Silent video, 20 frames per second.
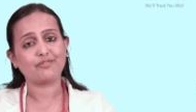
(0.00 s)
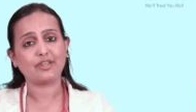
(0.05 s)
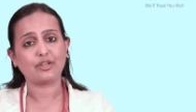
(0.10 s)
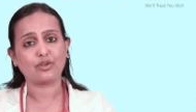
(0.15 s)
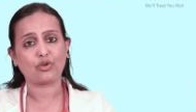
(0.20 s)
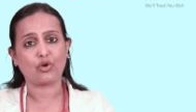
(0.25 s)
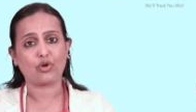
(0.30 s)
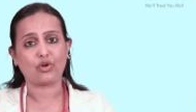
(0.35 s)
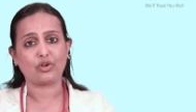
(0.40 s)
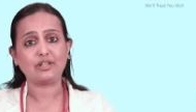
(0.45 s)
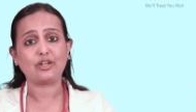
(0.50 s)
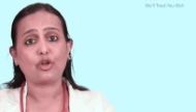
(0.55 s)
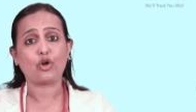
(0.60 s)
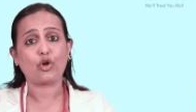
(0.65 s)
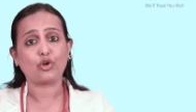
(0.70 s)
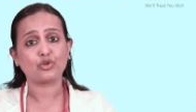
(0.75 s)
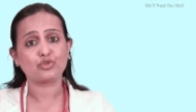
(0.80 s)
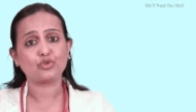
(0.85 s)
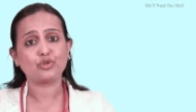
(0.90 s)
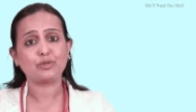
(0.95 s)
we call
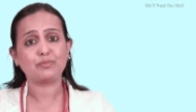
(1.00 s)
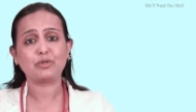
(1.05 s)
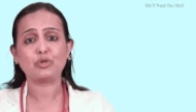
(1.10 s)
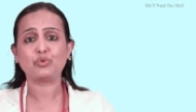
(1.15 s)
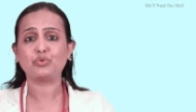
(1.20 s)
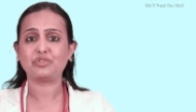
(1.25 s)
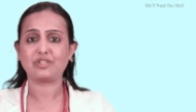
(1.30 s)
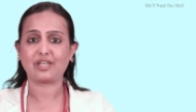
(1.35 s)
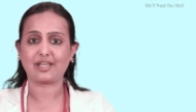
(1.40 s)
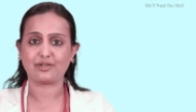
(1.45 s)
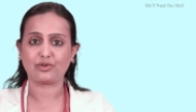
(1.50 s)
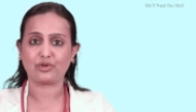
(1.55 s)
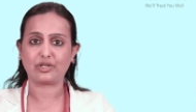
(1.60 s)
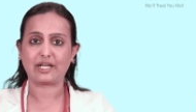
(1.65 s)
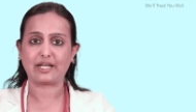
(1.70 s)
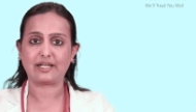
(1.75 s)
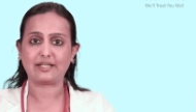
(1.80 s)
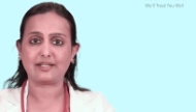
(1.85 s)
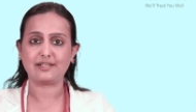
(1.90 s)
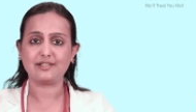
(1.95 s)
autoimmune
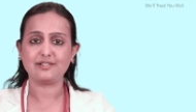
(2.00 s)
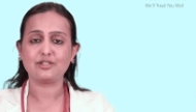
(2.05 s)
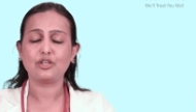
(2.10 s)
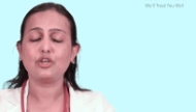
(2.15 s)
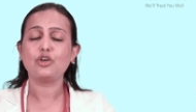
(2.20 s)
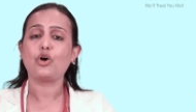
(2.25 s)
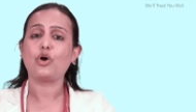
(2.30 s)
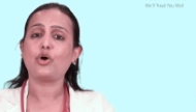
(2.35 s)
thyroiditis